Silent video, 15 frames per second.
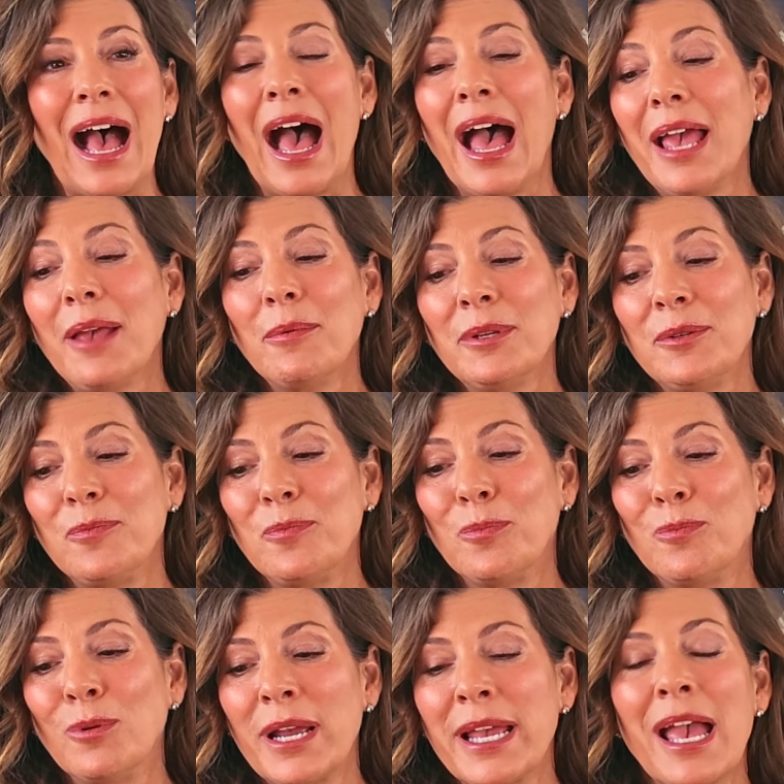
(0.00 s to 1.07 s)
I would
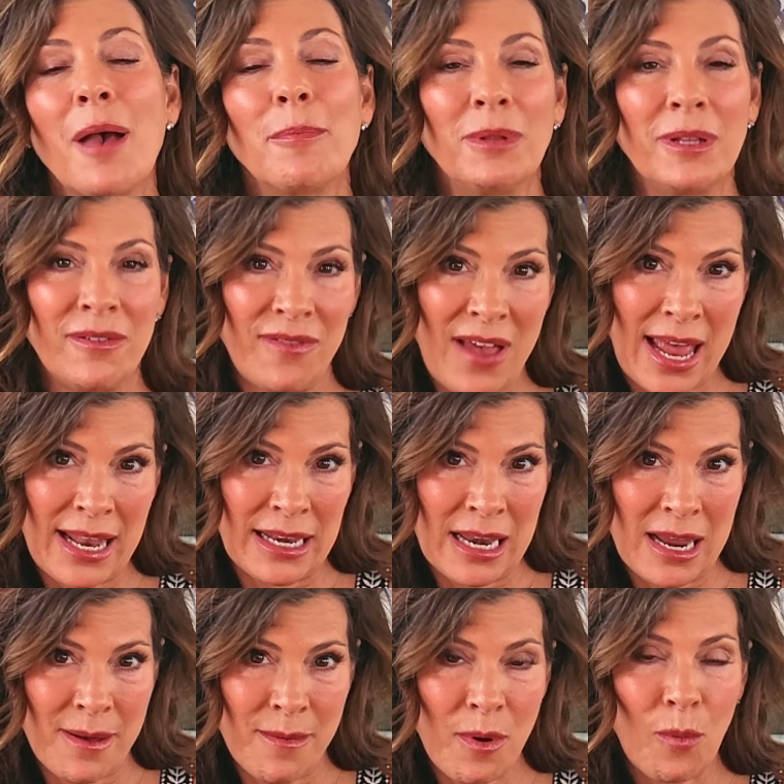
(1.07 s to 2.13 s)
bring up
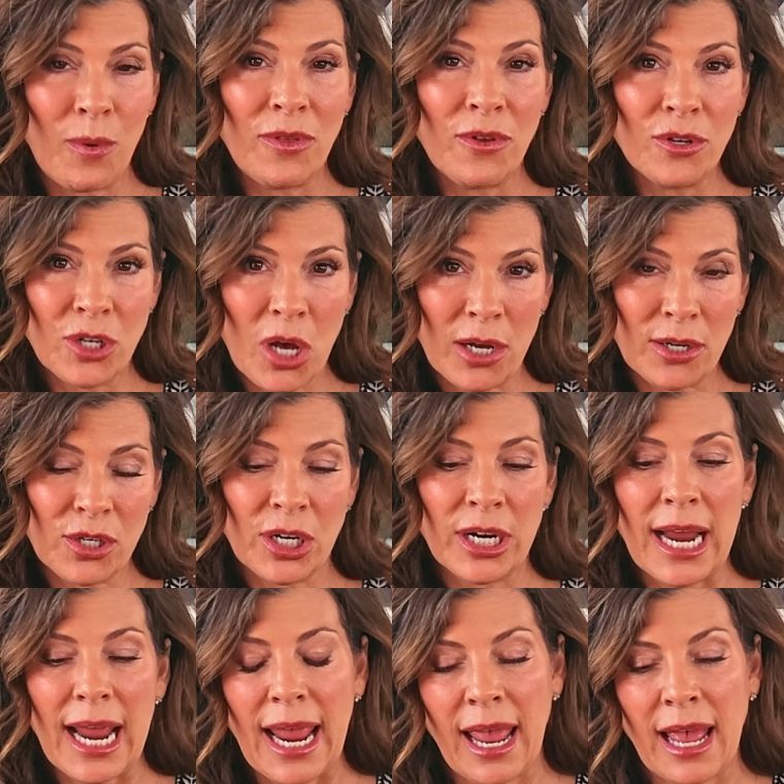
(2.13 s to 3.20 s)
Lenvatinib with your
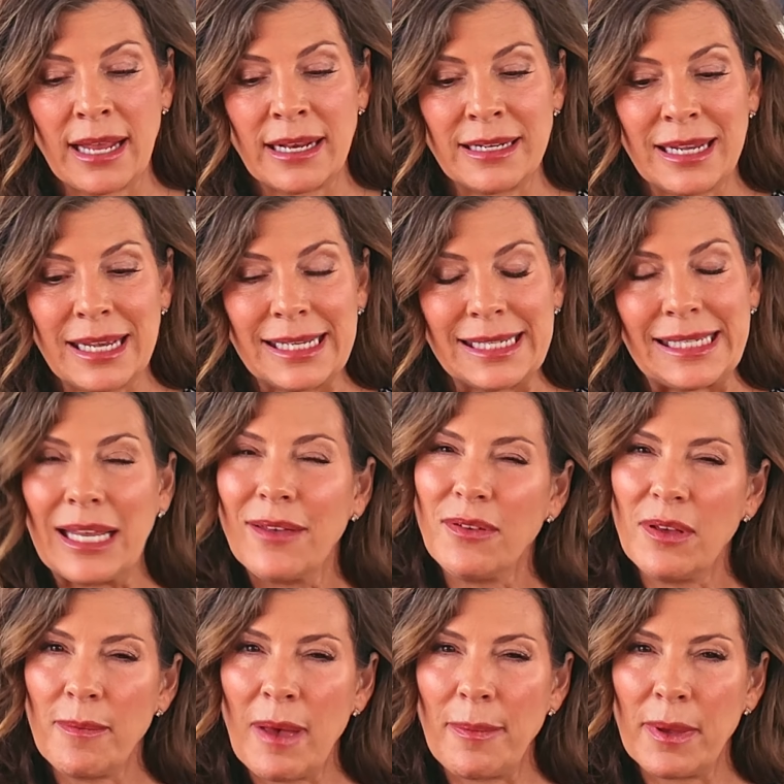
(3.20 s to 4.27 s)
doctor and see
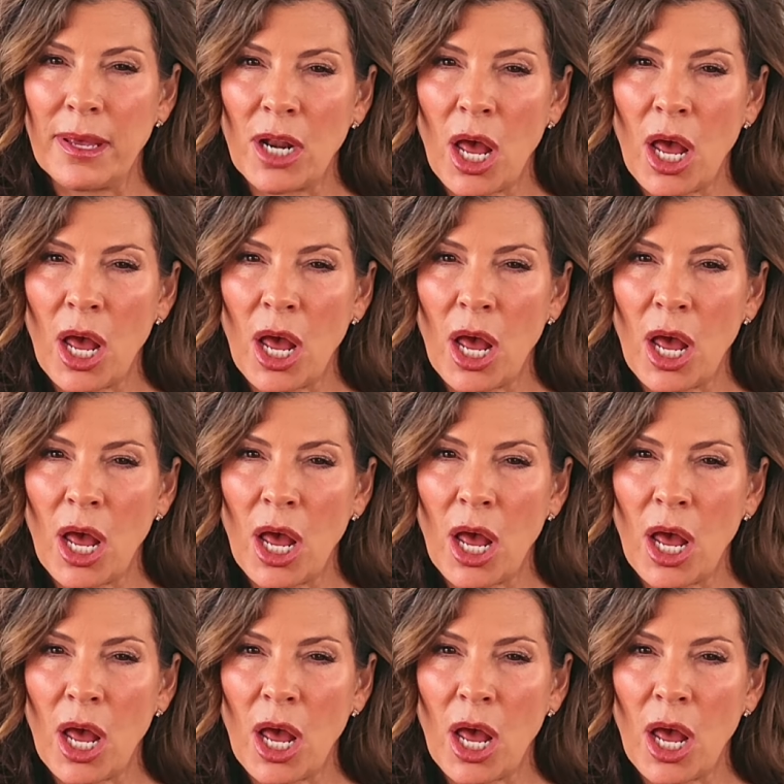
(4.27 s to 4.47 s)
if it might be an